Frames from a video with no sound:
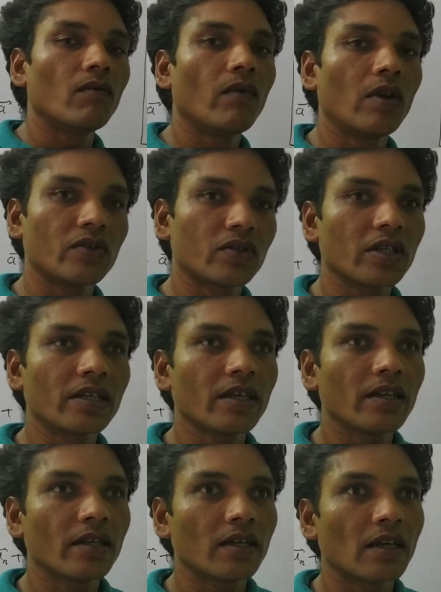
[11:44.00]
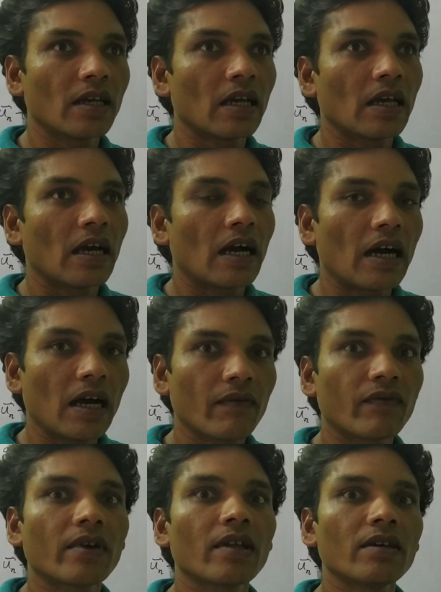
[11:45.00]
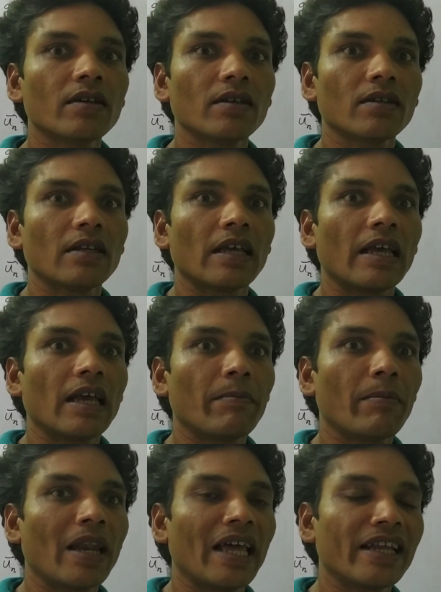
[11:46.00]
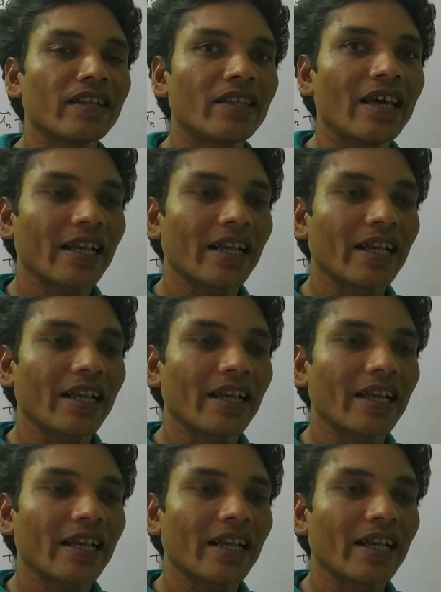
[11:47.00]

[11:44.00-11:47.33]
velocity after applying the